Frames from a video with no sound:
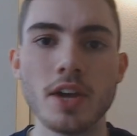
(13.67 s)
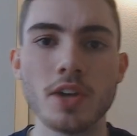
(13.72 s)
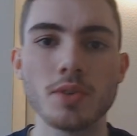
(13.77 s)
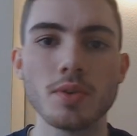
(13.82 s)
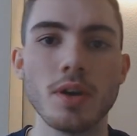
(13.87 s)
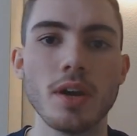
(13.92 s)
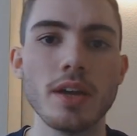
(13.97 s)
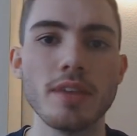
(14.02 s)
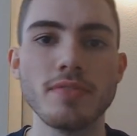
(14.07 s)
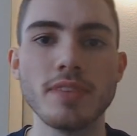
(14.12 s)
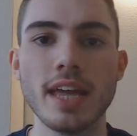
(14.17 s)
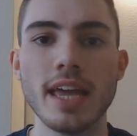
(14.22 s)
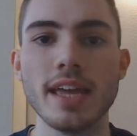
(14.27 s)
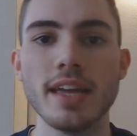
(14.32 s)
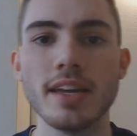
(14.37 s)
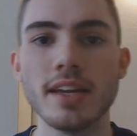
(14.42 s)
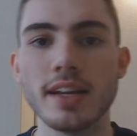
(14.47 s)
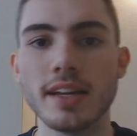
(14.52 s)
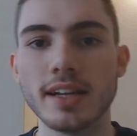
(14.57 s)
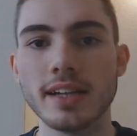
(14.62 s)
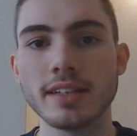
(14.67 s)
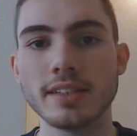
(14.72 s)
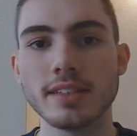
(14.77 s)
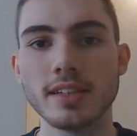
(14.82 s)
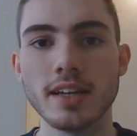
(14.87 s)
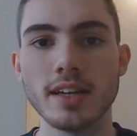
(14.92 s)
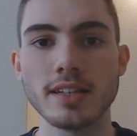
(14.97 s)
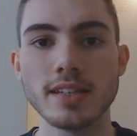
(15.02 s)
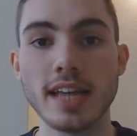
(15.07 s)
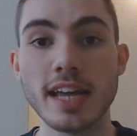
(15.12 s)
So I've taken
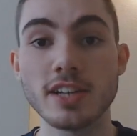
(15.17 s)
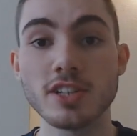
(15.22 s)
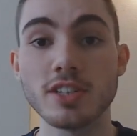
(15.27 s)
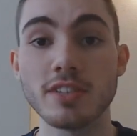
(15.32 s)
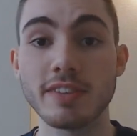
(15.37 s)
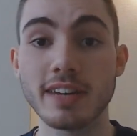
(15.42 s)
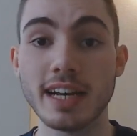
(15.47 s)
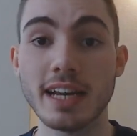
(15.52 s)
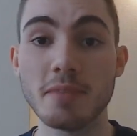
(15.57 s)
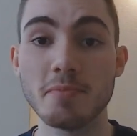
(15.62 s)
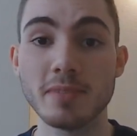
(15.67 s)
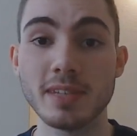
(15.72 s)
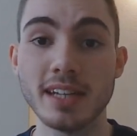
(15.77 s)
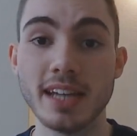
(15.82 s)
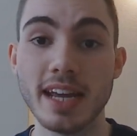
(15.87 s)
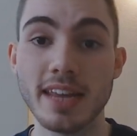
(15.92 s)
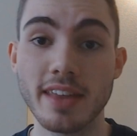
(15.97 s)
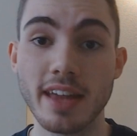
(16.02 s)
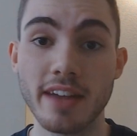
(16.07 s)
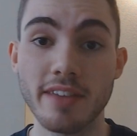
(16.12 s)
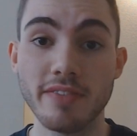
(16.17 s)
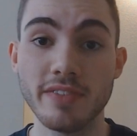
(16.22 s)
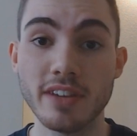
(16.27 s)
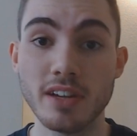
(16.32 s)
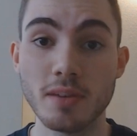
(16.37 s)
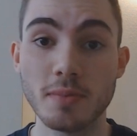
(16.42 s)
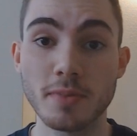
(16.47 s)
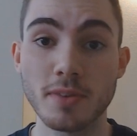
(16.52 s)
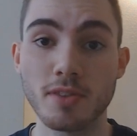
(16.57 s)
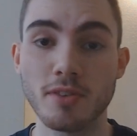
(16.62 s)
a section of clips today that I
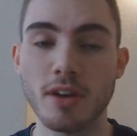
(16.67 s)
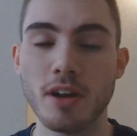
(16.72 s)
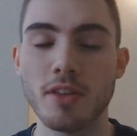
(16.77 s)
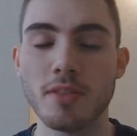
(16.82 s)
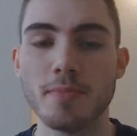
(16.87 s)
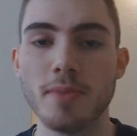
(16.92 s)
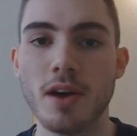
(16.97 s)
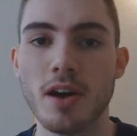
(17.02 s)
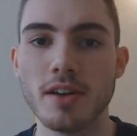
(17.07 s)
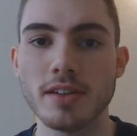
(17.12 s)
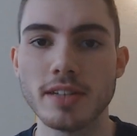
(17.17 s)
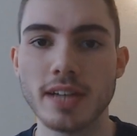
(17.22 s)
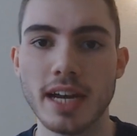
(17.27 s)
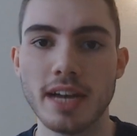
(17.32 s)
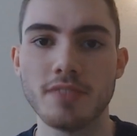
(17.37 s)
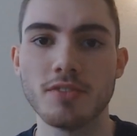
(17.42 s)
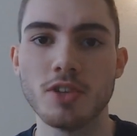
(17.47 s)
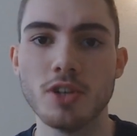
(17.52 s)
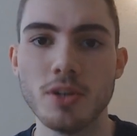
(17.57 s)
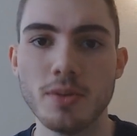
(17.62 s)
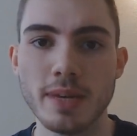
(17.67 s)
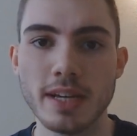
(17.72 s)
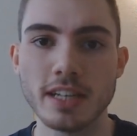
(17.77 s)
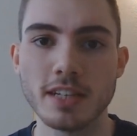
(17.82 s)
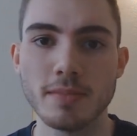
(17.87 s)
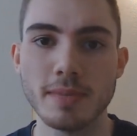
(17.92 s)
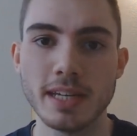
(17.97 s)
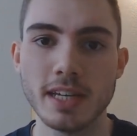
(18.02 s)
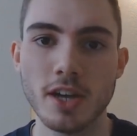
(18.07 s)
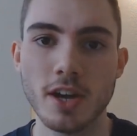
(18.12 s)
filmed throughout the past kind of 2
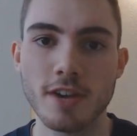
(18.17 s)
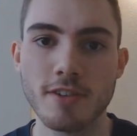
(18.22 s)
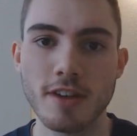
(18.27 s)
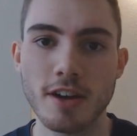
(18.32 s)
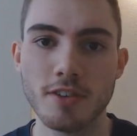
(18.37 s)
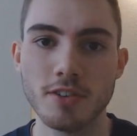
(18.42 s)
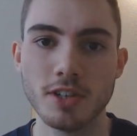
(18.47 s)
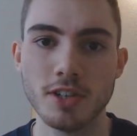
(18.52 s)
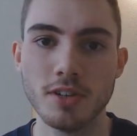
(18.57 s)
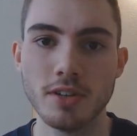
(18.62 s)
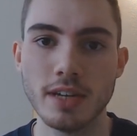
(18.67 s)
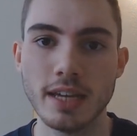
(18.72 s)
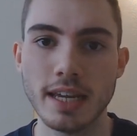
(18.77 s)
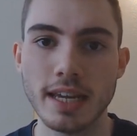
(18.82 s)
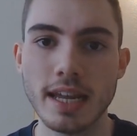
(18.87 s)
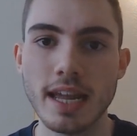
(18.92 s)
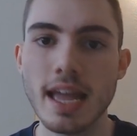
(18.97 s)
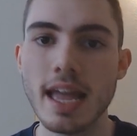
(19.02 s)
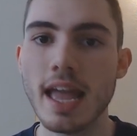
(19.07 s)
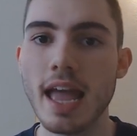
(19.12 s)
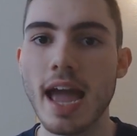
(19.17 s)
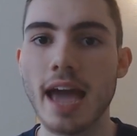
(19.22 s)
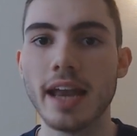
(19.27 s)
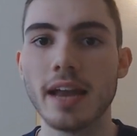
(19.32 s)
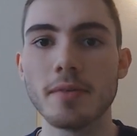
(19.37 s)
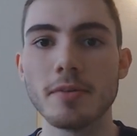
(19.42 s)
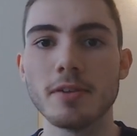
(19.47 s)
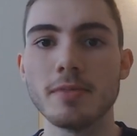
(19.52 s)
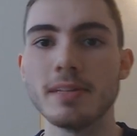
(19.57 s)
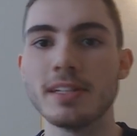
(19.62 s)
weeks of me going around uni,
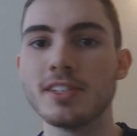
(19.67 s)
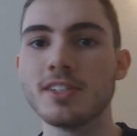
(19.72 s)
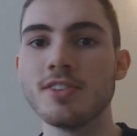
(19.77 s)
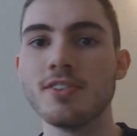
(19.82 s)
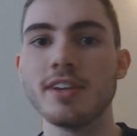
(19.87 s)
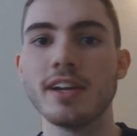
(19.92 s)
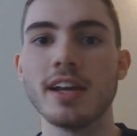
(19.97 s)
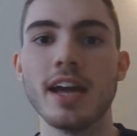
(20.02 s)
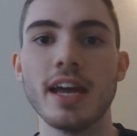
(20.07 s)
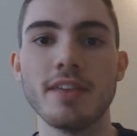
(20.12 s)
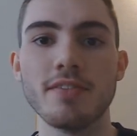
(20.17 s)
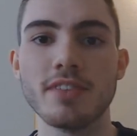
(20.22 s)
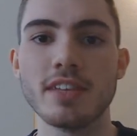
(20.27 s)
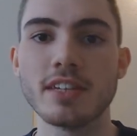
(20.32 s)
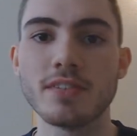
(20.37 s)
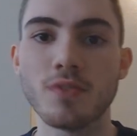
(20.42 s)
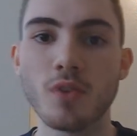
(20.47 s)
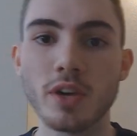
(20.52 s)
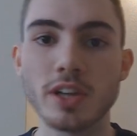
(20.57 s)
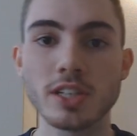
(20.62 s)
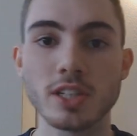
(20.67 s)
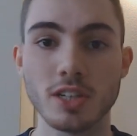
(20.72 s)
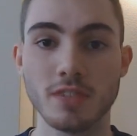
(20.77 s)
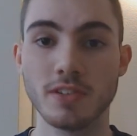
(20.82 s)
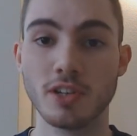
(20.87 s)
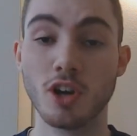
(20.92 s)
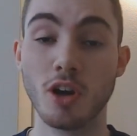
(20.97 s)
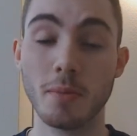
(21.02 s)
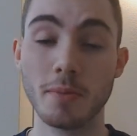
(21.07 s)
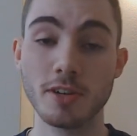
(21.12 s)
and I'm going to be doing kind of this
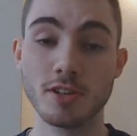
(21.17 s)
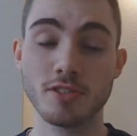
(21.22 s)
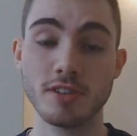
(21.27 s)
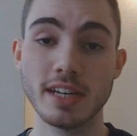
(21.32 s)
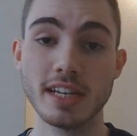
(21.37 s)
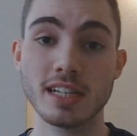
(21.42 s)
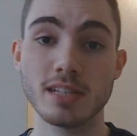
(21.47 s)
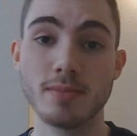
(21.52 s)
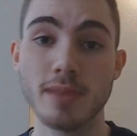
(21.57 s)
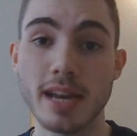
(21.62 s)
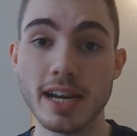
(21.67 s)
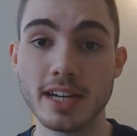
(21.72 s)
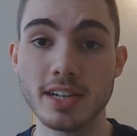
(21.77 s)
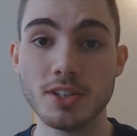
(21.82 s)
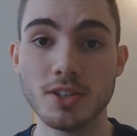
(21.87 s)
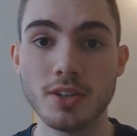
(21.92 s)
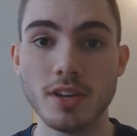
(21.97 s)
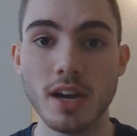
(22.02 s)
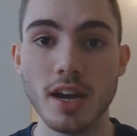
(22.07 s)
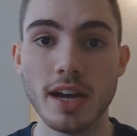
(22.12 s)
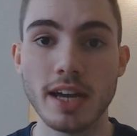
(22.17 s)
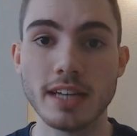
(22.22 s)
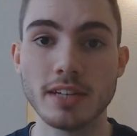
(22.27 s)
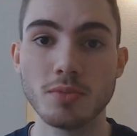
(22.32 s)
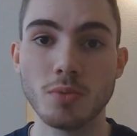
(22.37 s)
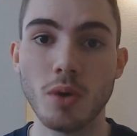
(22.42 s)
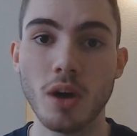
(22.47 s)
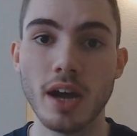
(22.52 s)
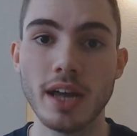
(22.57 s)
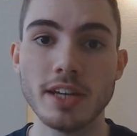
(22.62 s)
voiceover commentary explaining to you
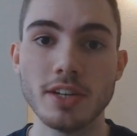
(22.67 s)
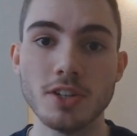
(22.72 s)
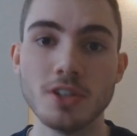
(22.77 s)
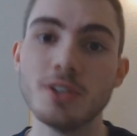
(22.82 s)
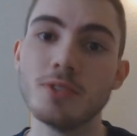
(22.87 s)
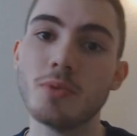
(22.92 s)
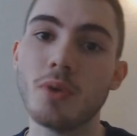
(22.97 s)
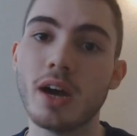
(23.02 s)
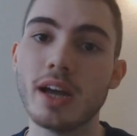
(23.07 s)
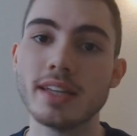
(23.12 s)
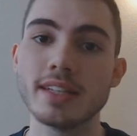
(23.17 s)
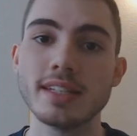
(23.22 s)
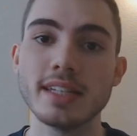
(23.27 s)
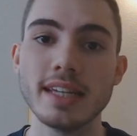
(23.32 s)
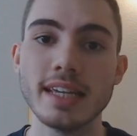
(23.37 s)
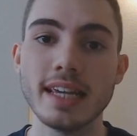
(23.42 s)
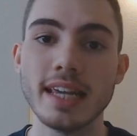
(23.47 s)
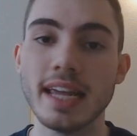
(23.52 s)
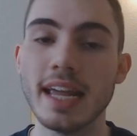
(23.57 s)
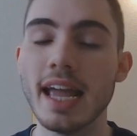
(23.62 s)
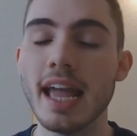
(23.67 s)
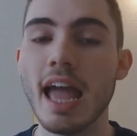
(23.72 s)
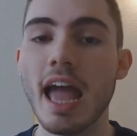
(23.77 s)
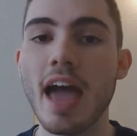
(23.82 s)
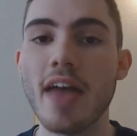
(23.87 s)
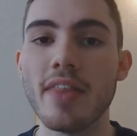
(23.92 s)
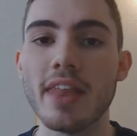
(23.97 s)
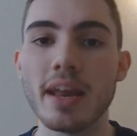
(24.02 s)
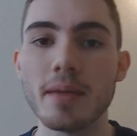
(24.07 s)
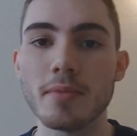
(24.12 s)
guys what I do, what I see,
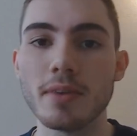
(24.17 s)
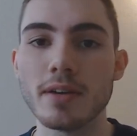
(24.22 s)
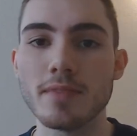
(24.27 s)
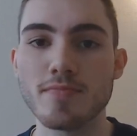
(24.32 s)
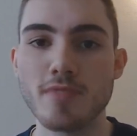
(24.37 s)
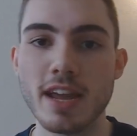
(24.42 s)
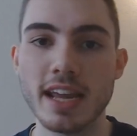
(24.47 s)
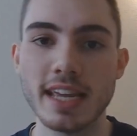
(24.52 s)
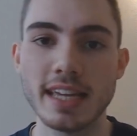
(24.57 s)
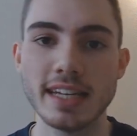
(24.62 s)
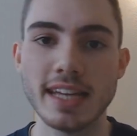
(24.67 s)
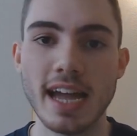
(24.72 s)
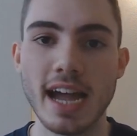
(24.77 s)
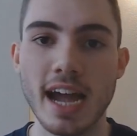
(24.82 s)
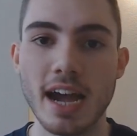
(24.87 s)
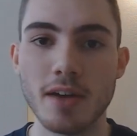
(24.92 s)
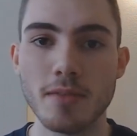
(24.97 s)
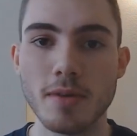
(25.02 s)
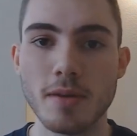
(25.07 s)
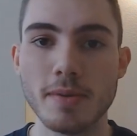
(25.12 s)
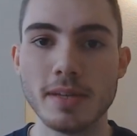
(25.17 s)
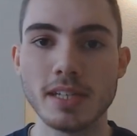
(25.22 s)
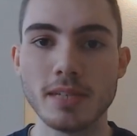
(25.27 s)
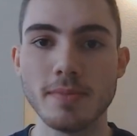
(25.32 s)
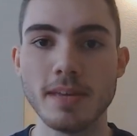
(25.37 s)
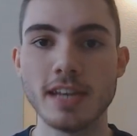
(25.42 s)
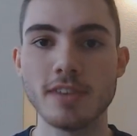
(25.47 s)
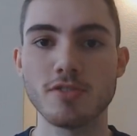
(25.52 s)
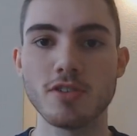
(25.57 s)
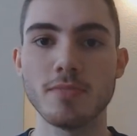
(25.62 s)
and then I'm going to break it down, maybe
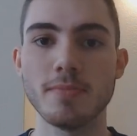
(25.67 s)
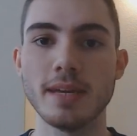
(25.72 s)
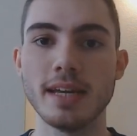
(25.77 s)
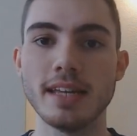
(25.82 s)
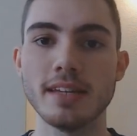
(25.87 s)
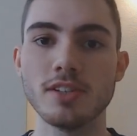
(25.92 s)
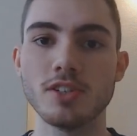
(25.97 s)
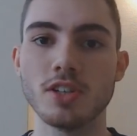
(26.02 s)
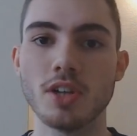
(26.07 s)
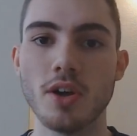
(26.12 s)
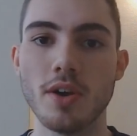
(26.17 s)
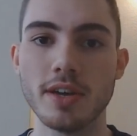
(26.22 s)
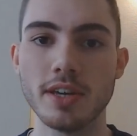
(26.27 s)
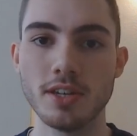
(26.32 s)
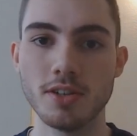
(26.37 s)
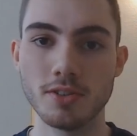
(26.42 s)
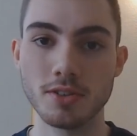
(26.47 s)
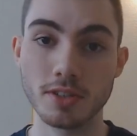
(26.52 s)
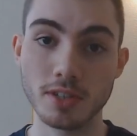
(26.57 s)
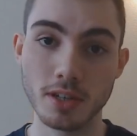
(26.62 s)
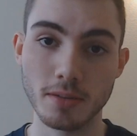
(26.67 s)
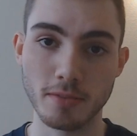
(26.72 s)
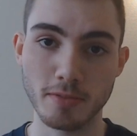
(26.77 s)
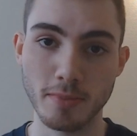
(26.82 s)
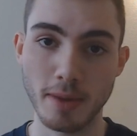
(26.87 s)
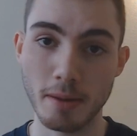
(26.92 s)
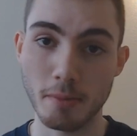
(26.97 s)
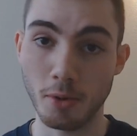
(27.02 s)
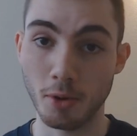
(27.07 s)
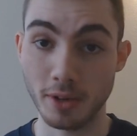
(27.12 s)
some intro bits showing you some of
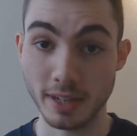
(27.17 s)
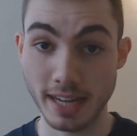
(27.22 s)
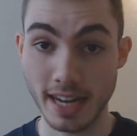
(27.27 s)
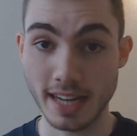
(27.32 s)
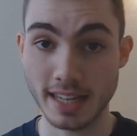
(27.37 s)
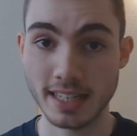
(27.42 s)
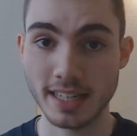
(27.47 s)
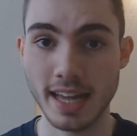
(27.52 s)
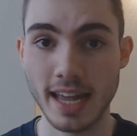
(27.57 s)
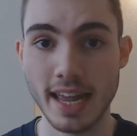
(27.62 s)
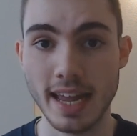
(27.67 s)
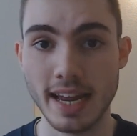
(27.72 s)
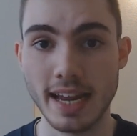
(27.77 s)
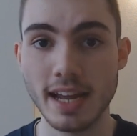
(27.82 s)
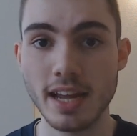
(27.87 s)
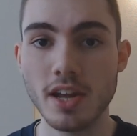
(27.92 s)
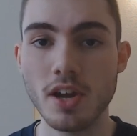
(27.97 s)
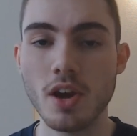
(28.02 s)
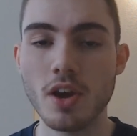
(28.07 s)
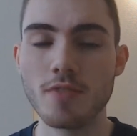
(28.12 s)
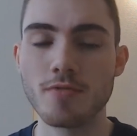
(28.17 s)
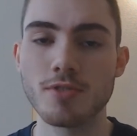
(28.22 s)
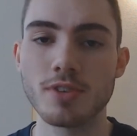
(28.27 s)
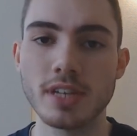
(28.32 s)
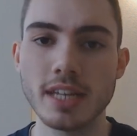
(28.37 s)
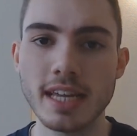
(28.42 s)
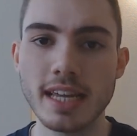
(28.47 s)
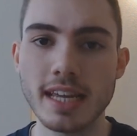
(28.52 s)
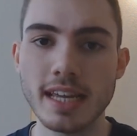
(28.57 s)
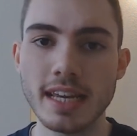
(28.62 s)
my more day-to-day
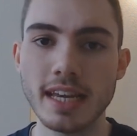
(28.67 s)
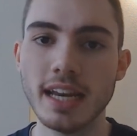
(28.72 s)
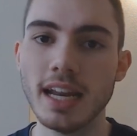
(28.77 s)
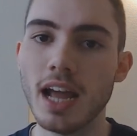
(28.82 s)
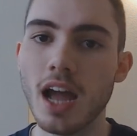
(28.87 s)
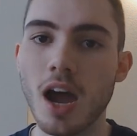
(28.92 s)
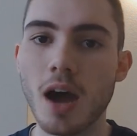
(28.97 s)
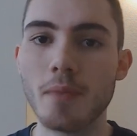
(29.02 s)
routine.